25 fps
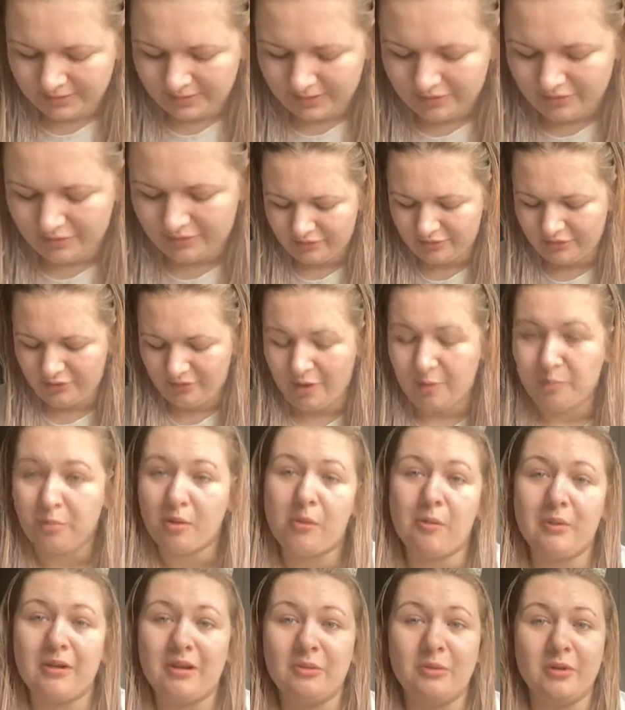I know, I
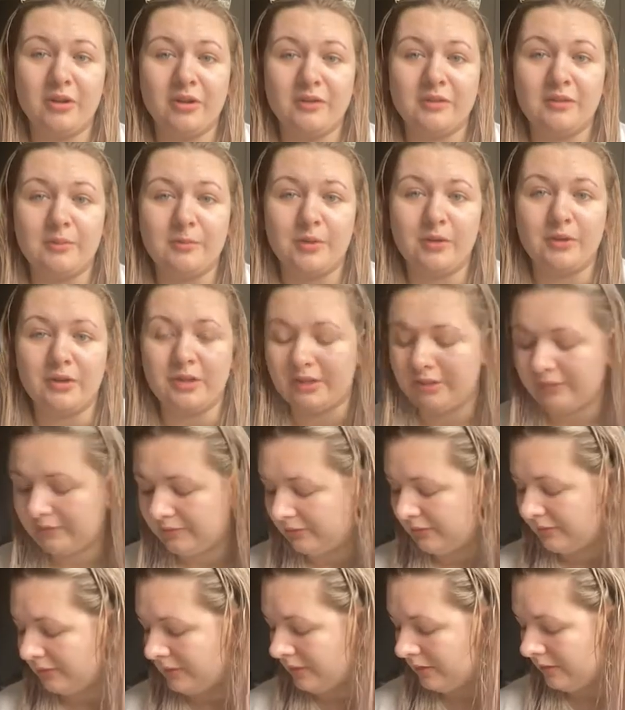probably won't to be
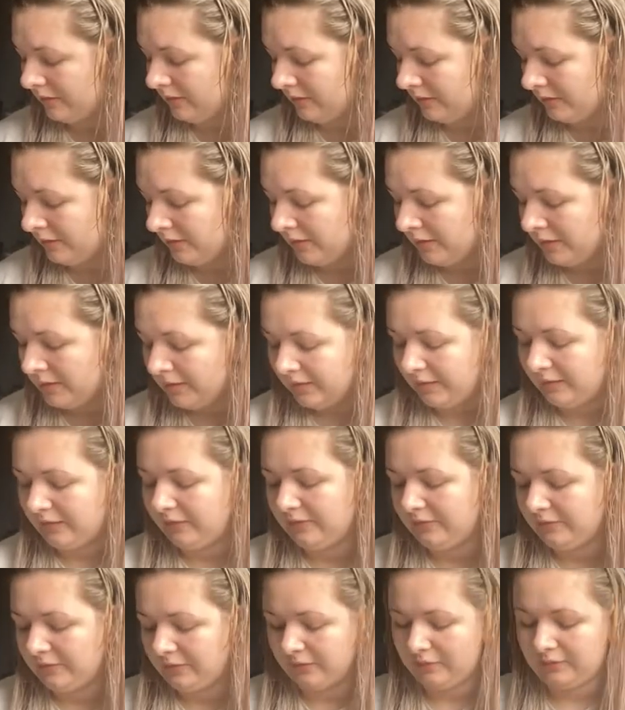honest. That
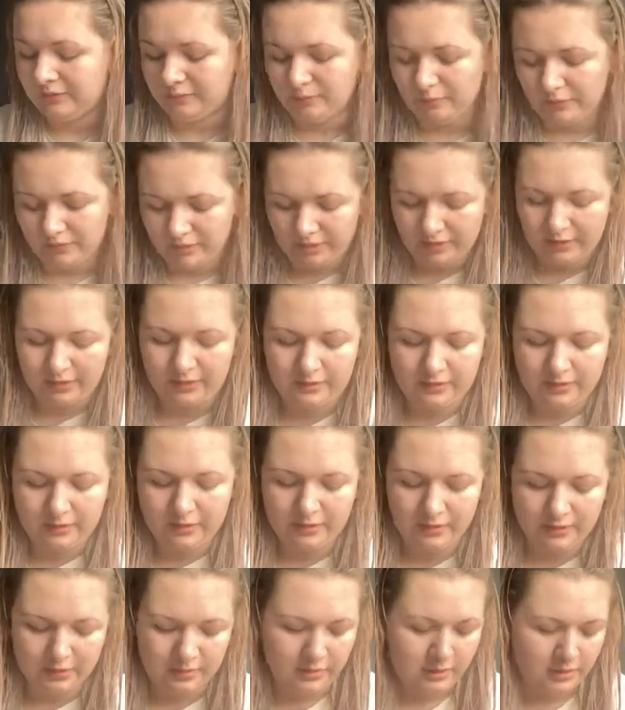is just my
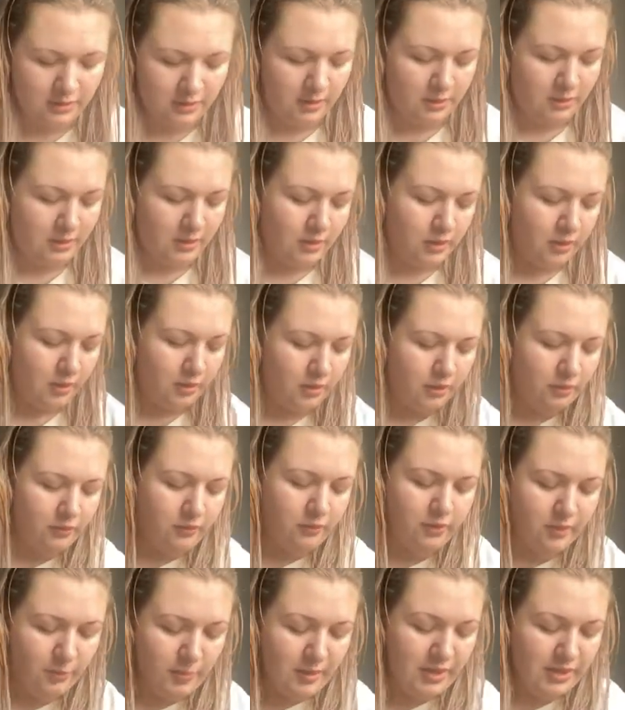
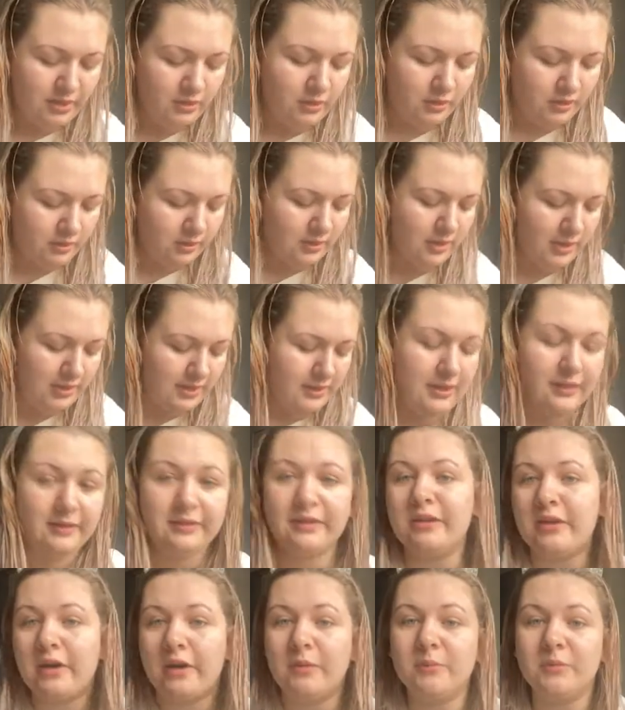own opinion unless
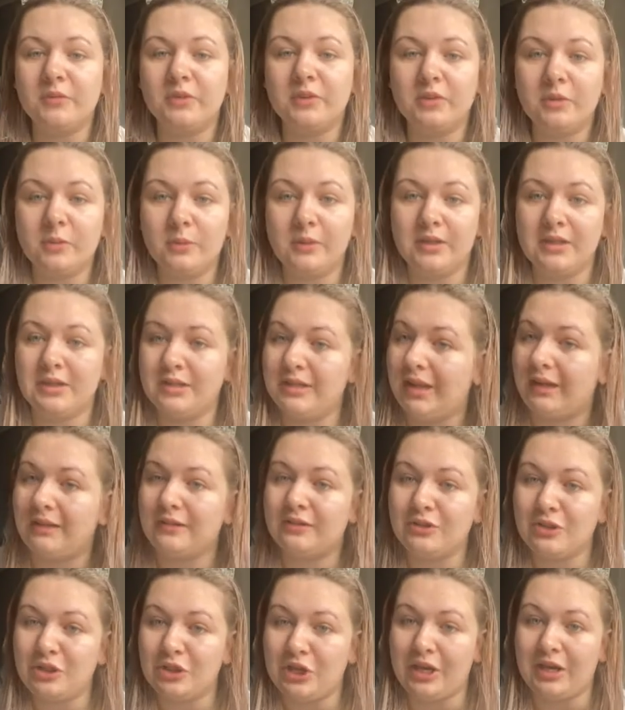it comes to it
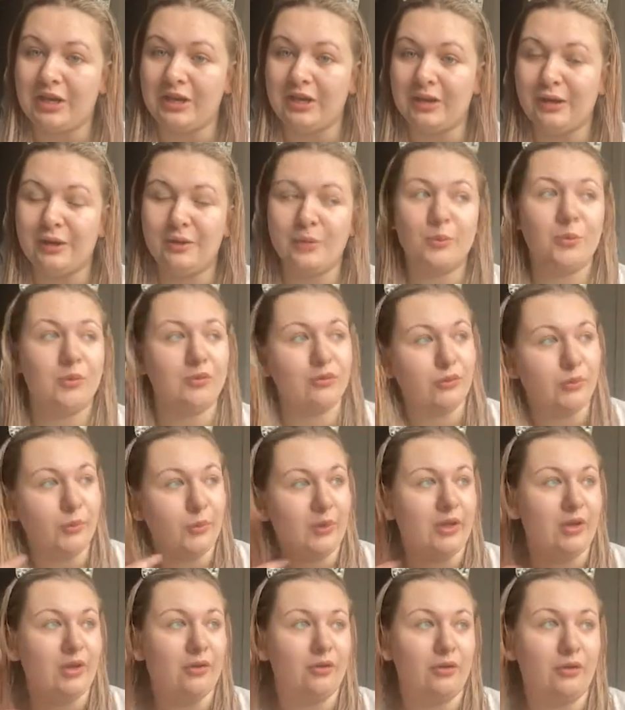next year before
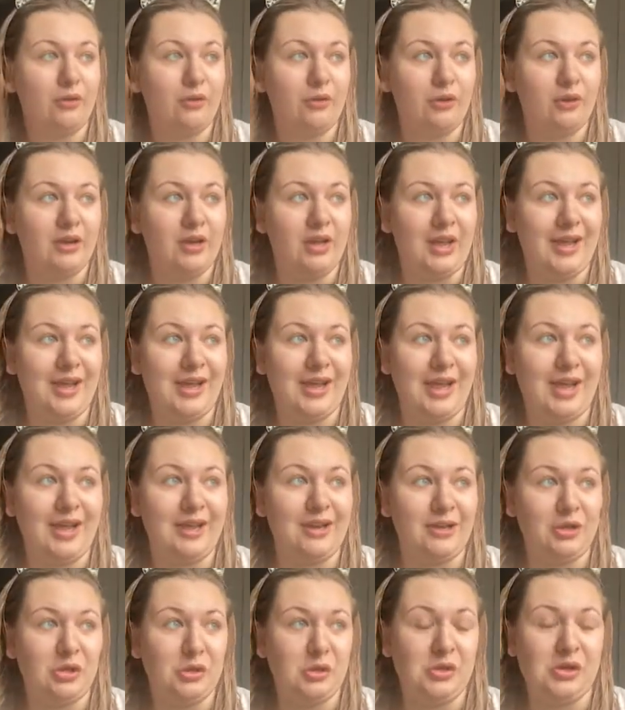we go on holiday
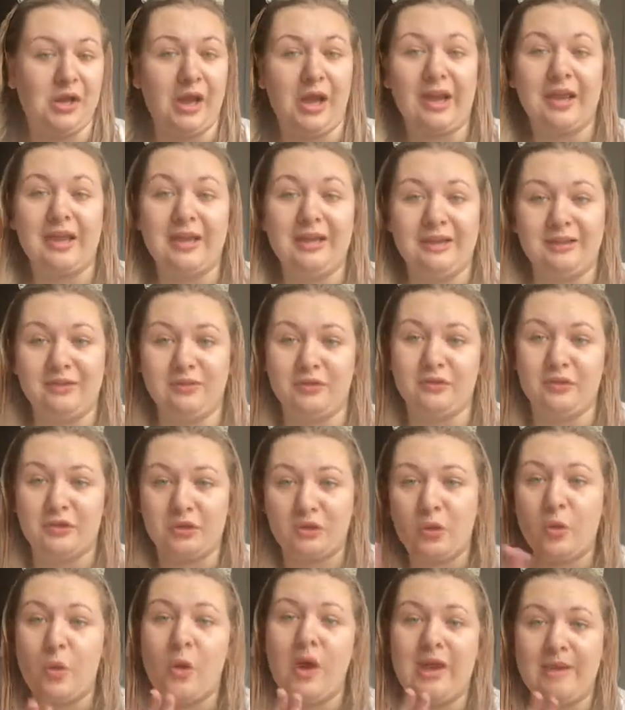and you like it is a
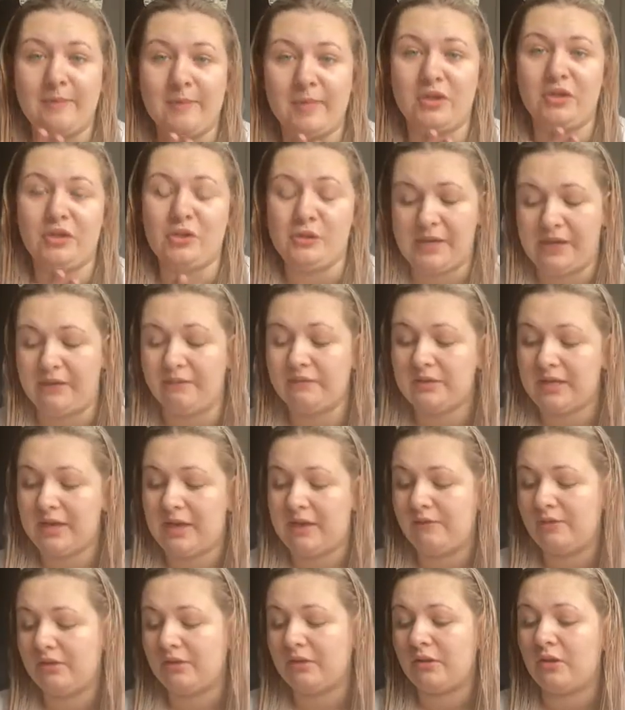requirement you have to
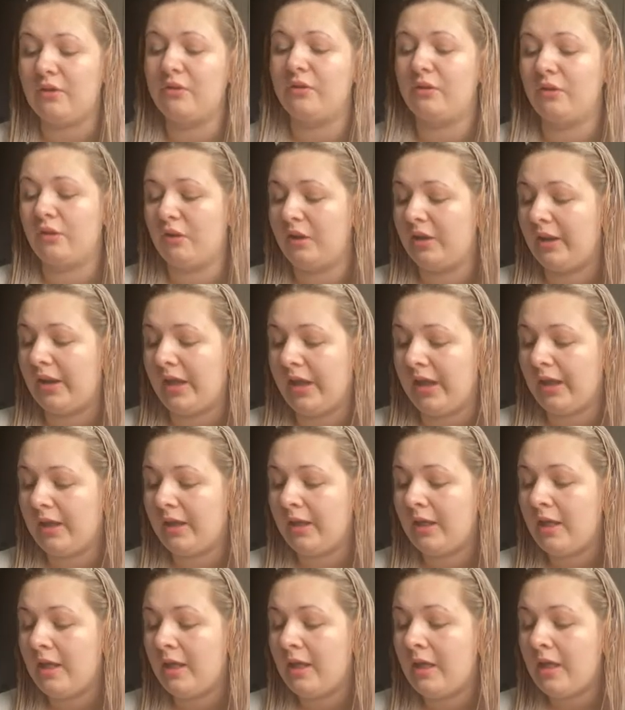have it to go on holiday
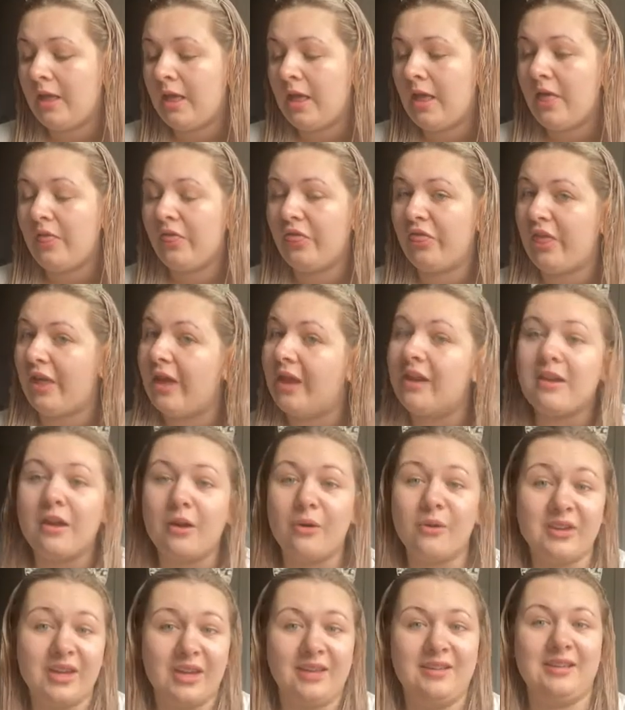then
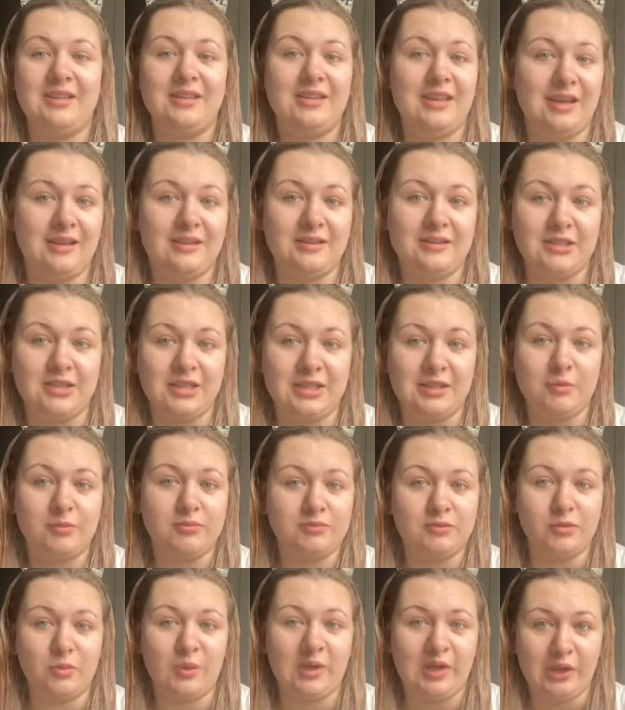I'll get it next year
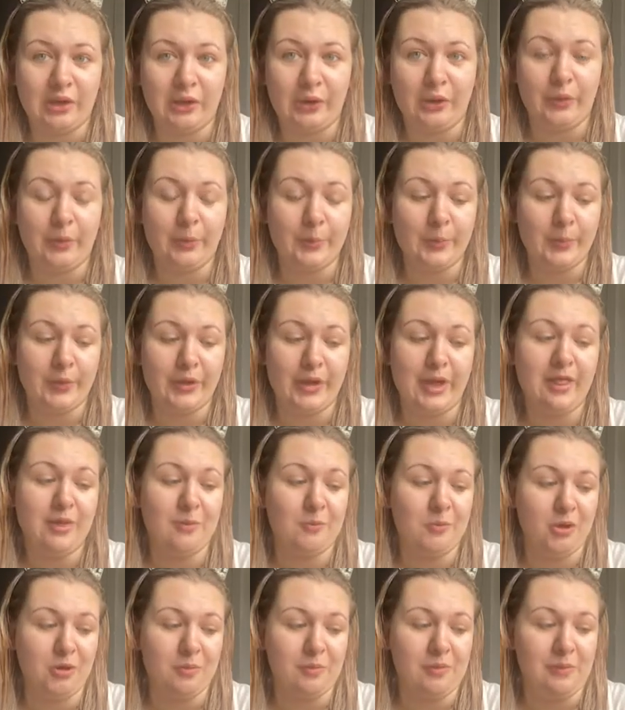before we go but at the
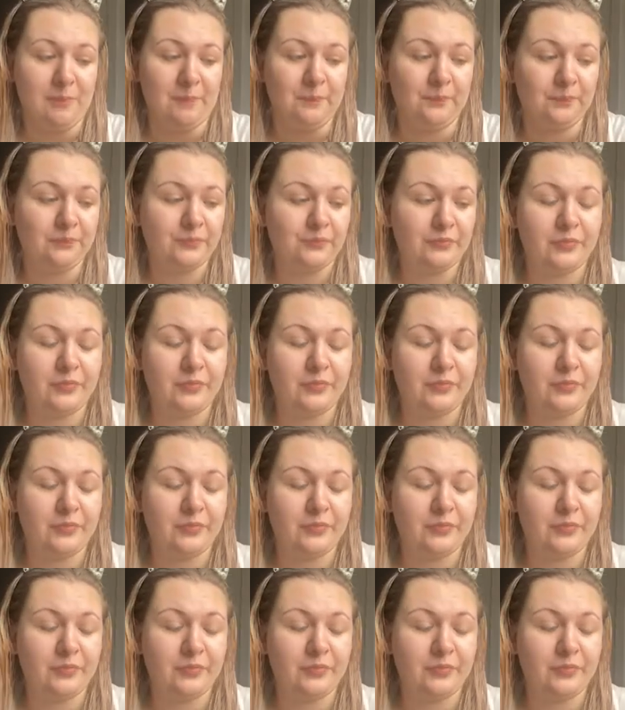moment